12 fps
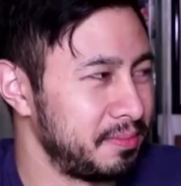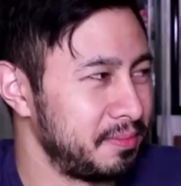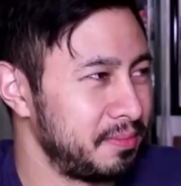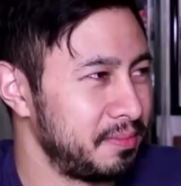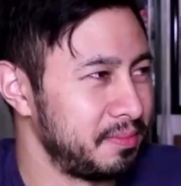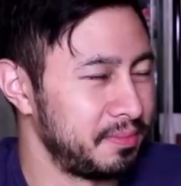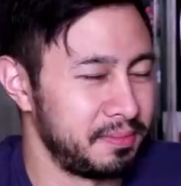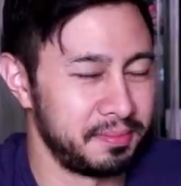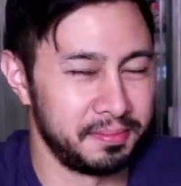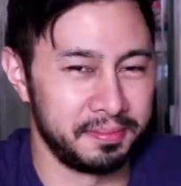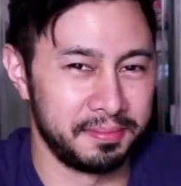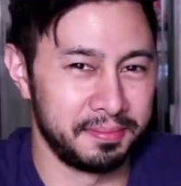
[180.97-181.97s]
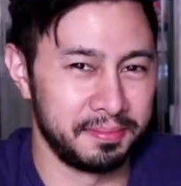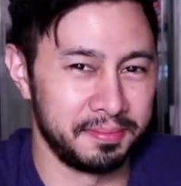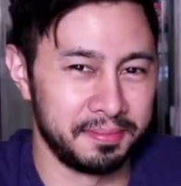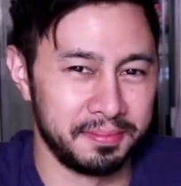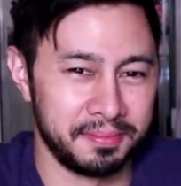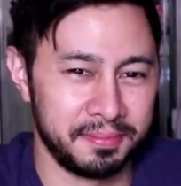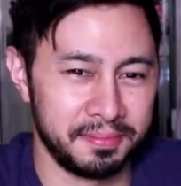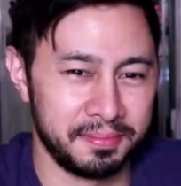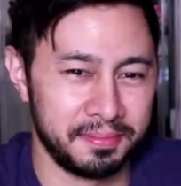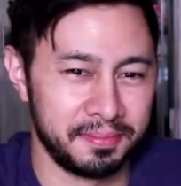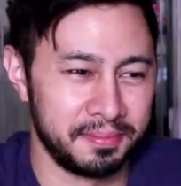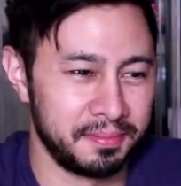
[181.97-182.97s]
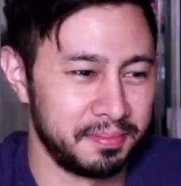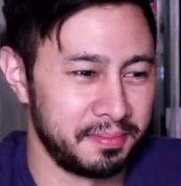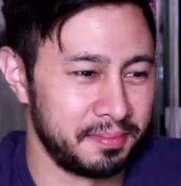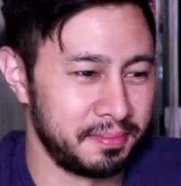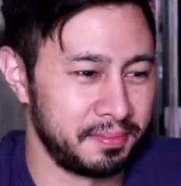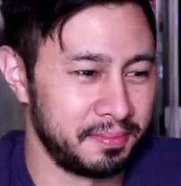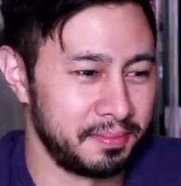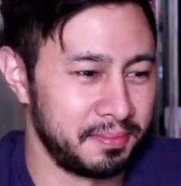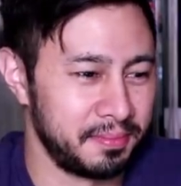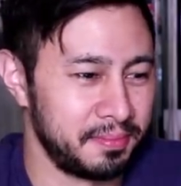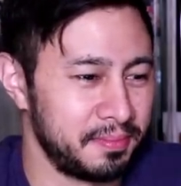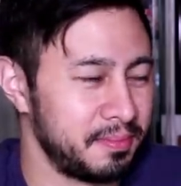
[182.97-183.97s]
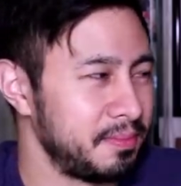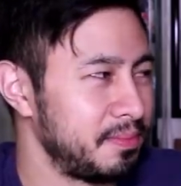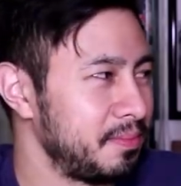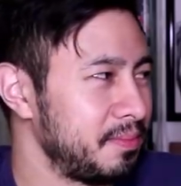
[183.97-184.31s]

(silent)